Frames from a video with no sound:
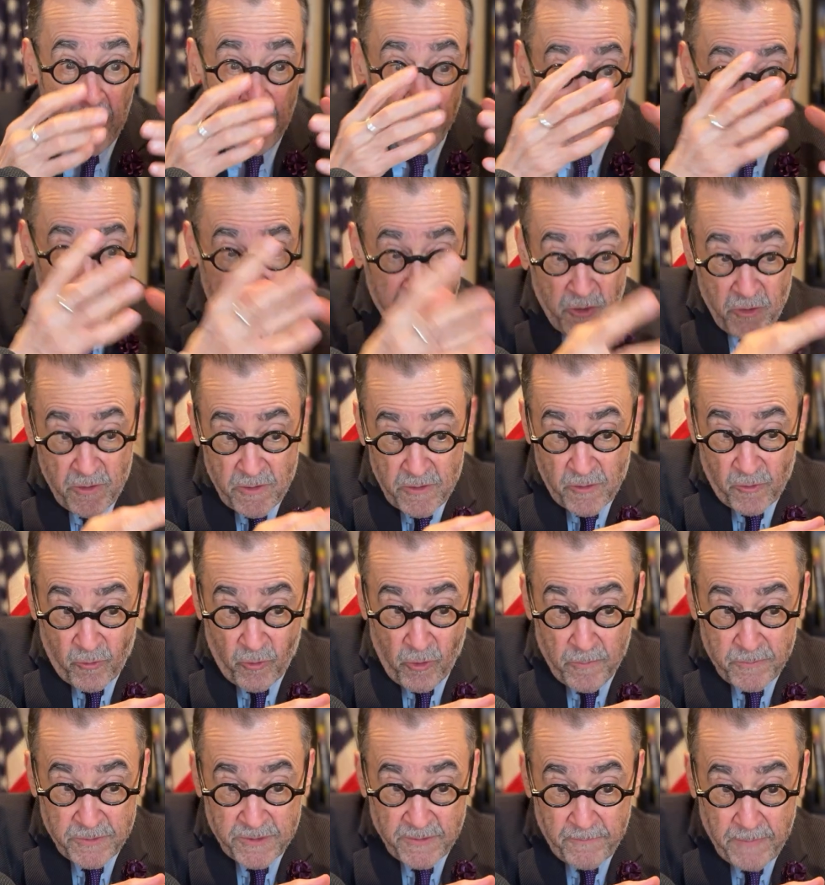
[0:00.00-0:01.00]
certain
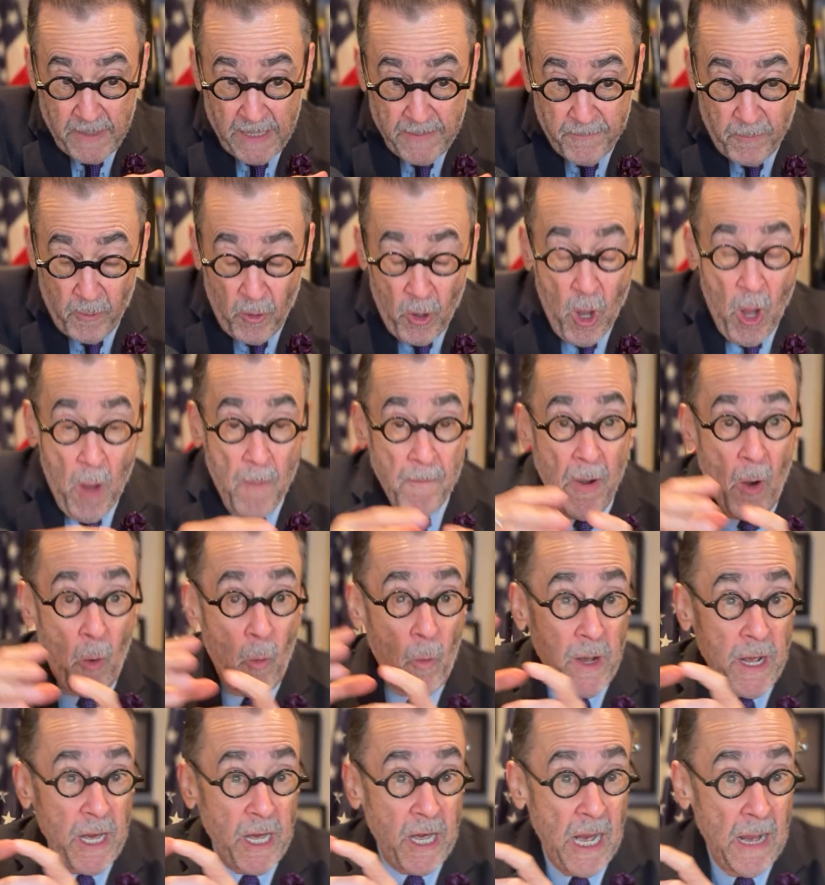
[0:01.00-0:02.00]
groups of people, but
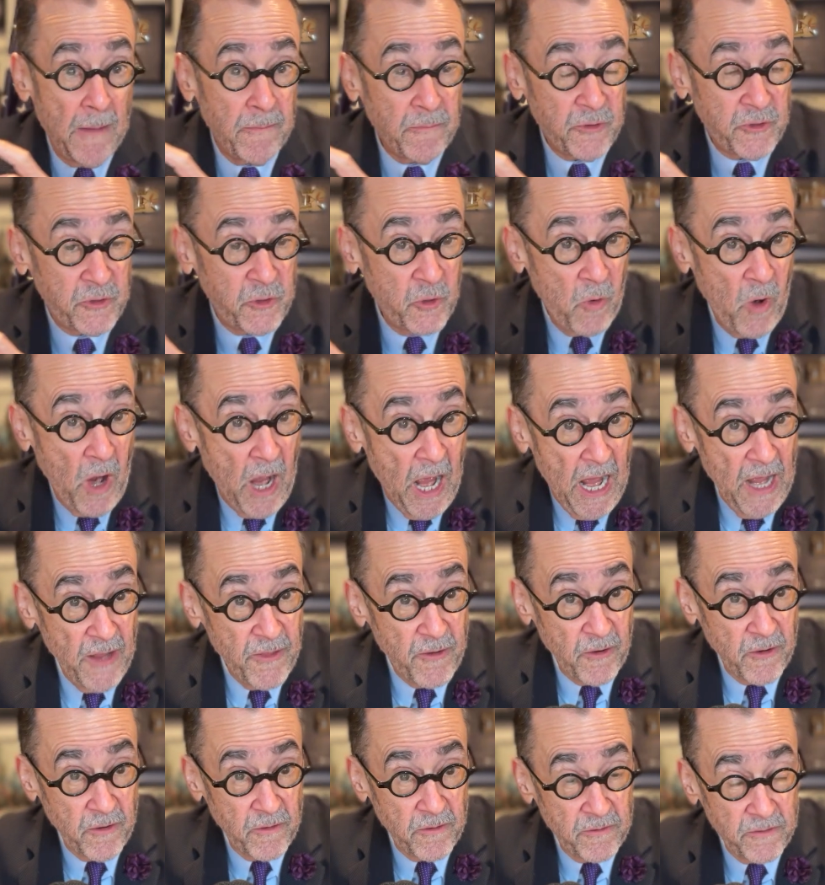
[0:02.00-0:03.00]
when it comes to
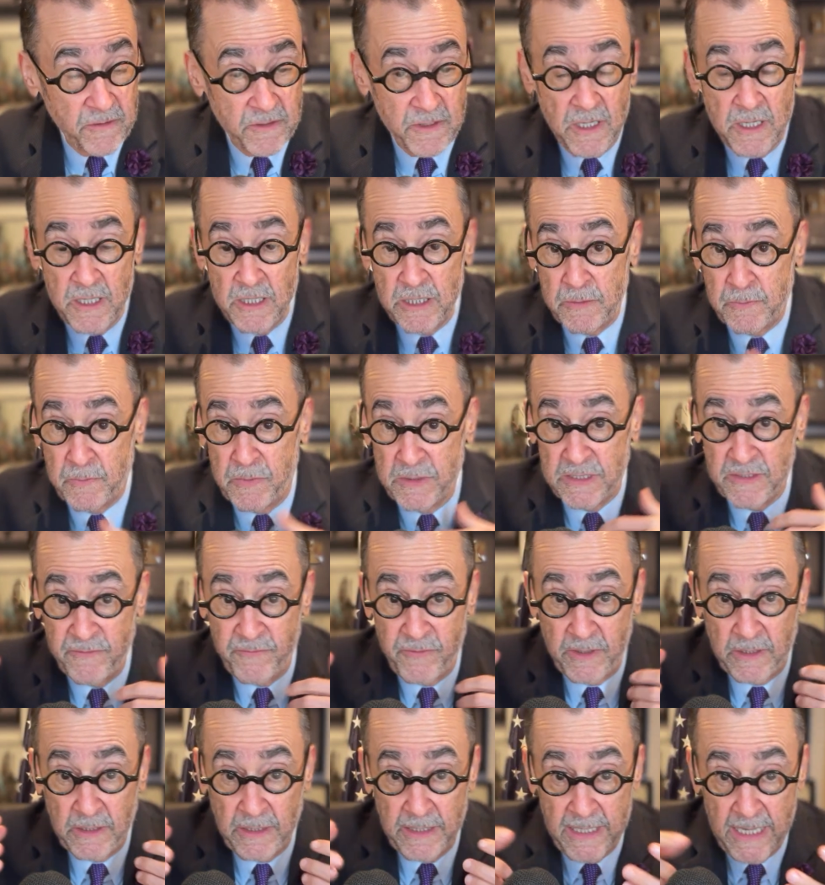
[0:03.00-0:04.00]
others,
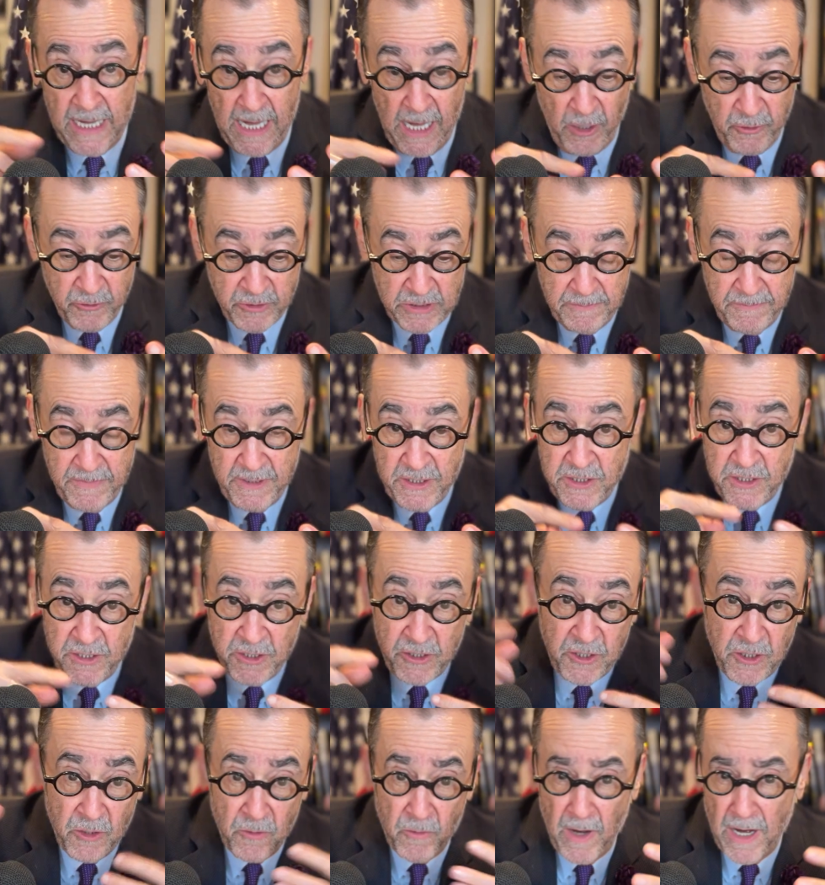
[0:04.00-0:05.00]
specifically
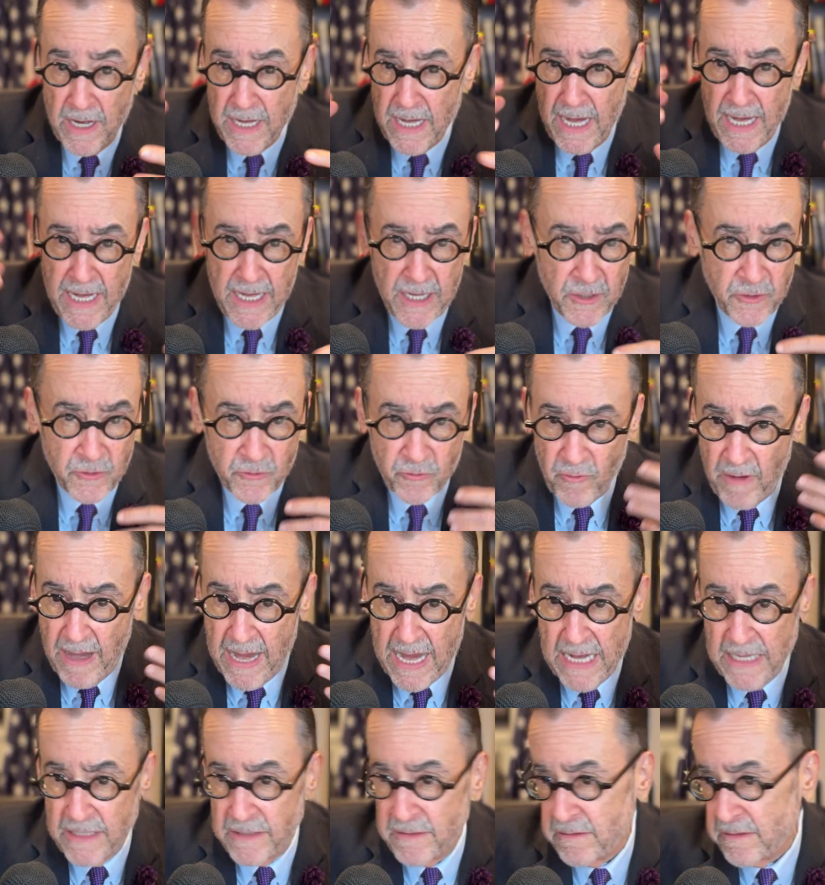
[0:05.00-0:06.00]
LGBTQIA and
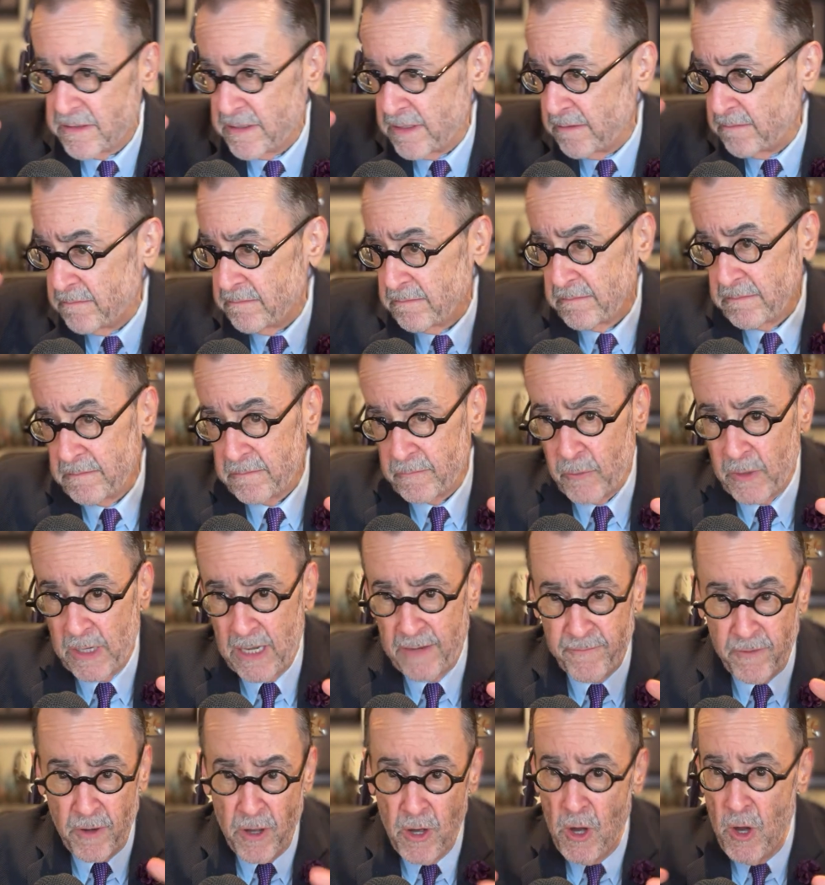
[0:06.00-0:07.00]
trans and
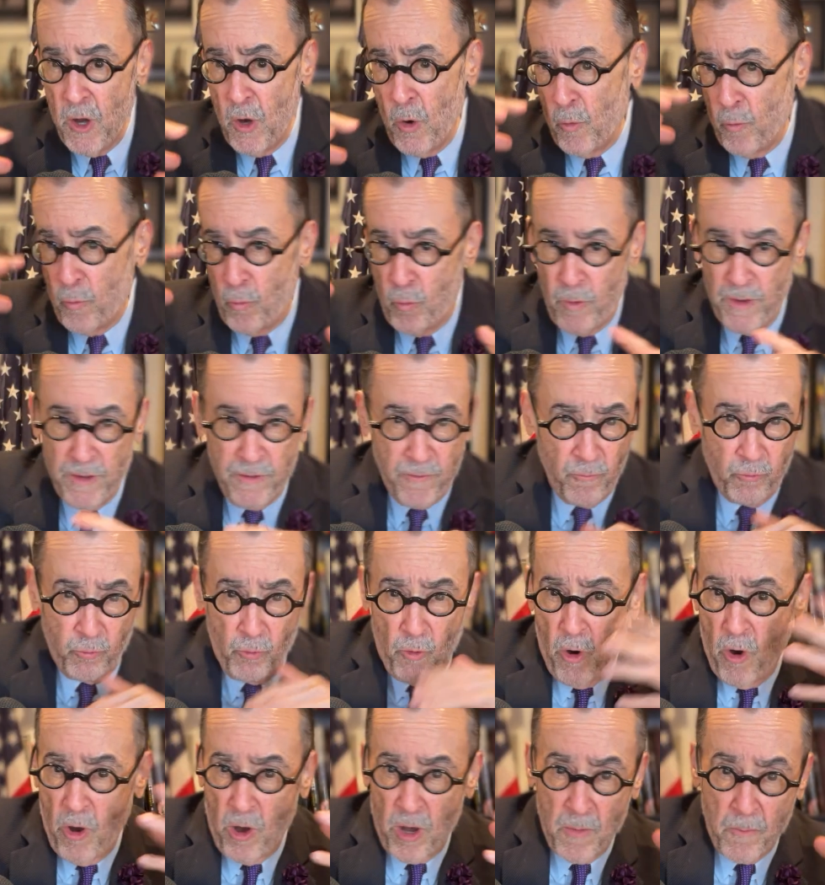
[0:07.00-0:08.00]
whatever, with
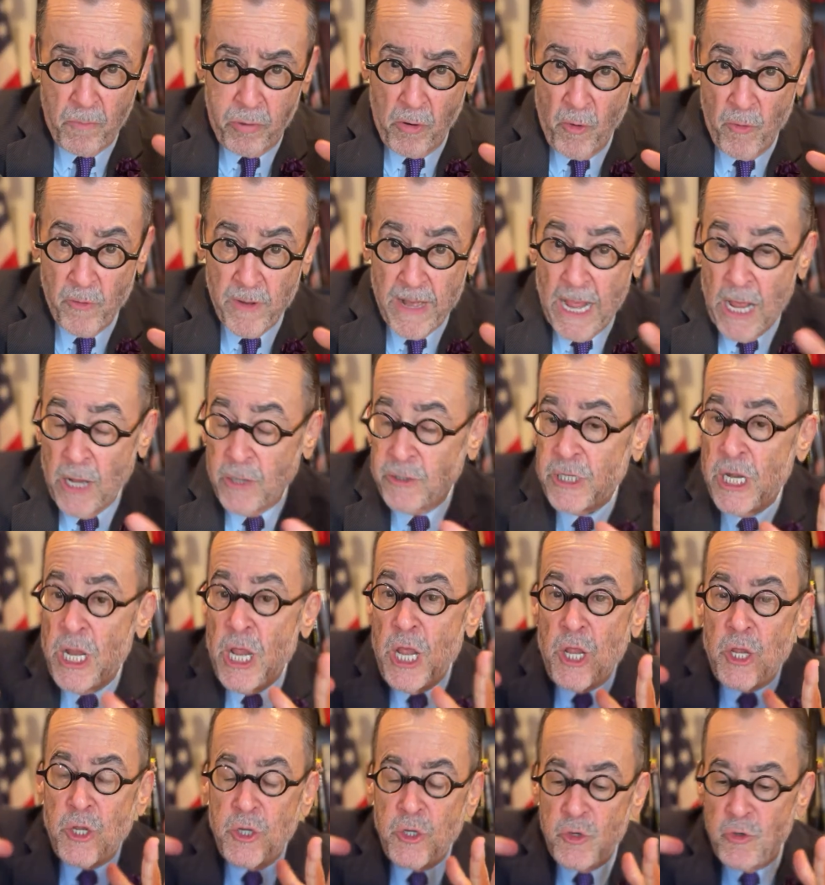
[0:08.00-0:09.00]
wrong pronouns,
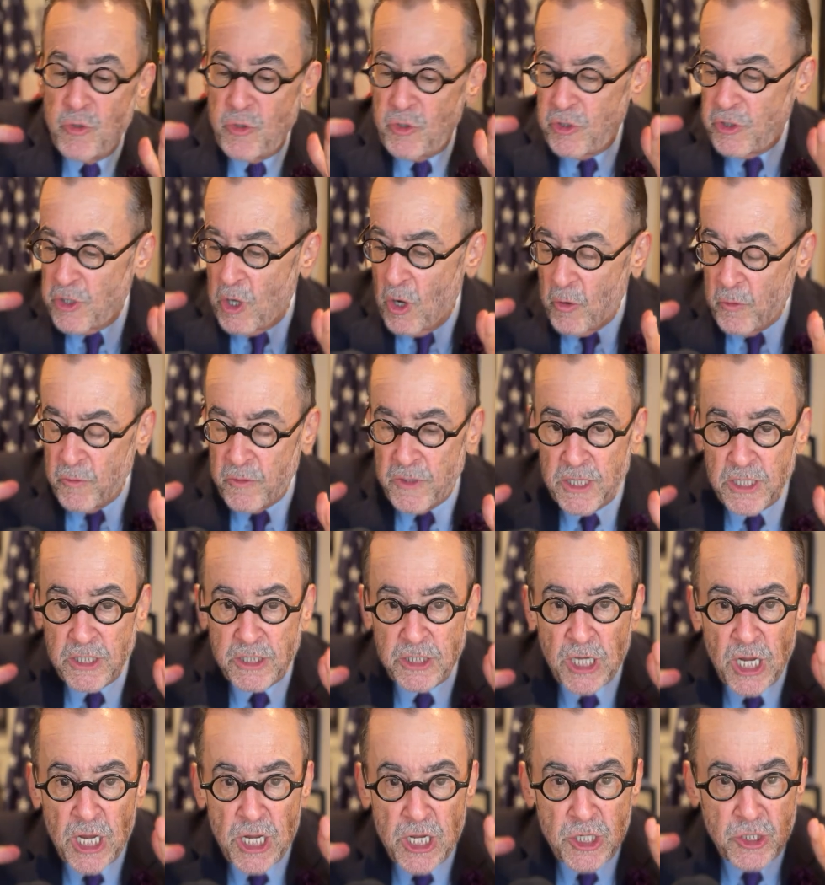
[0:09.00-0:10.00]
you show
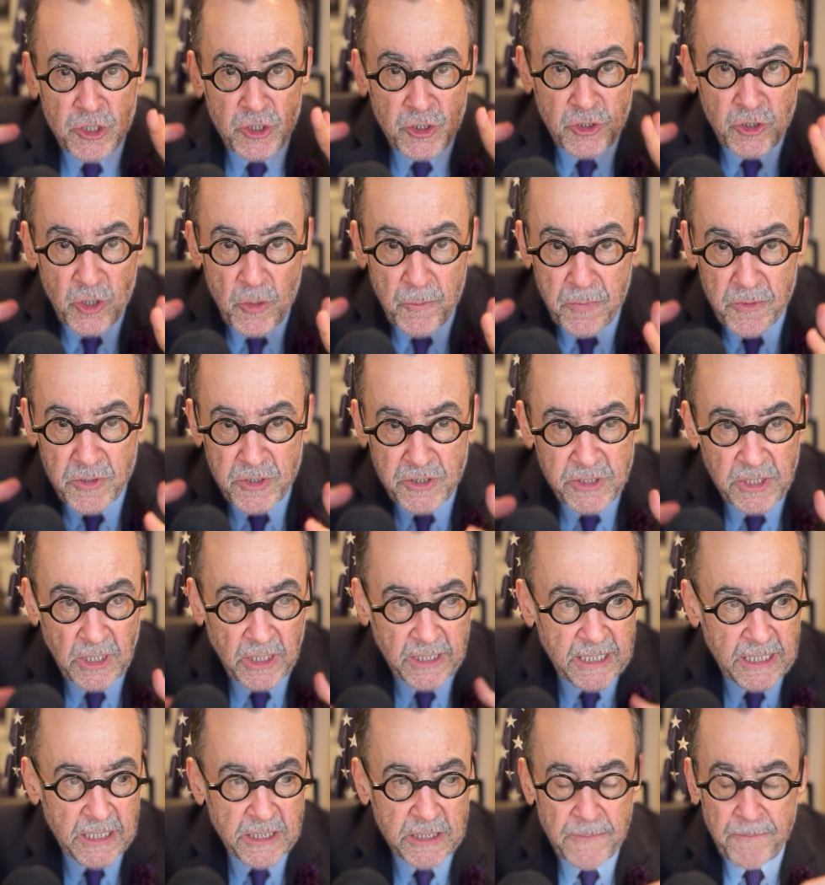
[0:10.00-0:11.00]
this
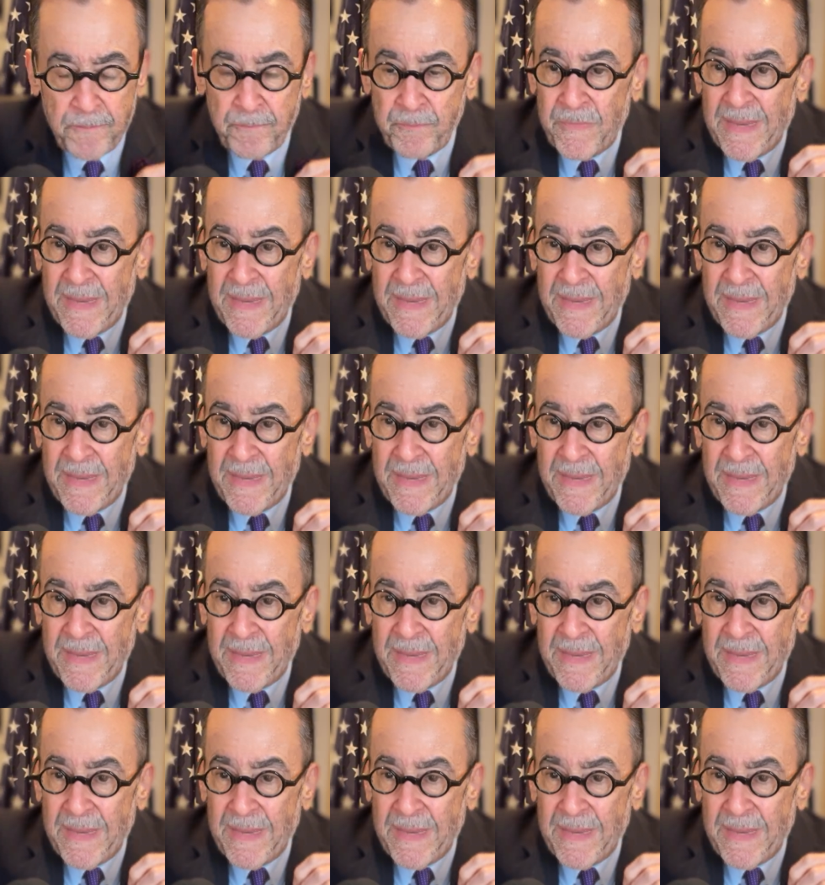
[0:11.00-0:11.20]
supercilious,